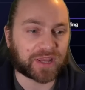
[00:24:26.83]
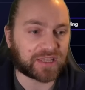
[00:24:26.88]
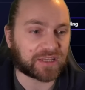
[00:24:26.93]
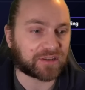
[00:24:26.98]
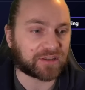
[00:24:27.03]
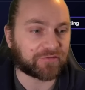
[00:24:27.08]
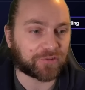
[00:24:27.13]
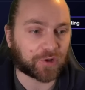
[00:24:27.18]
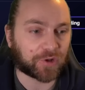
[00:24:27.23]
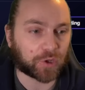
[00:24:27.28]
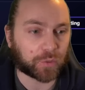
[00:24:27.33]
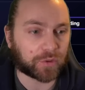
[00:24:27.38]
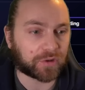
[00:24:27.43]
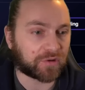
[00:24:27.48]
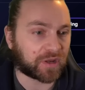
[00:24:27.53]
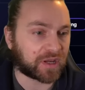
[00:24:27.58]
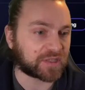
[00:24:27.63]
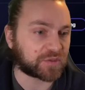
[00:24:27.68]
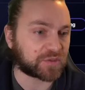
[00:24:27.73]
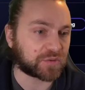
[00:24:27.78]
You can follow it
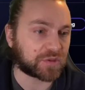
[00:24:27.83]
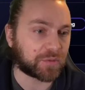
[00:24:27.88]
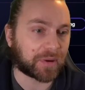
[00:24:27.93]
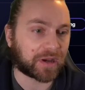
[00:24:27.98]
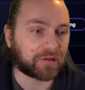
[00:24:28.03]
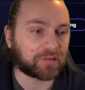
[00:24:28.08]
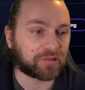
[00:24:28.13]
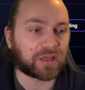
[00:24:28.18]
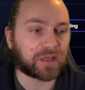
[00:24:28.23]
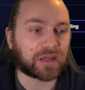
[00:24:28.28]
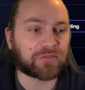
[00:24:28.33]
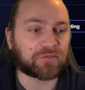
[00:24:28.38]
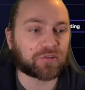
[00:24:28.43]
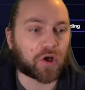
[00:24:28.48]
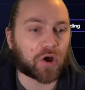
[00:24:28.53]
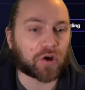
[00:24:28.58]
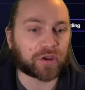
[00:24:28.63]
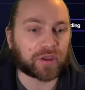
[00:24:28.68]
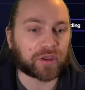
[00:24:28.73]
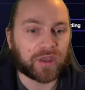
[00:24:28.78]
nice with the Battle Live
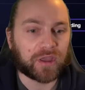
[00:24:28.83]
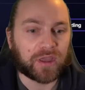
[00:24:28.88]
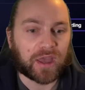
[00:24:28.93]
log,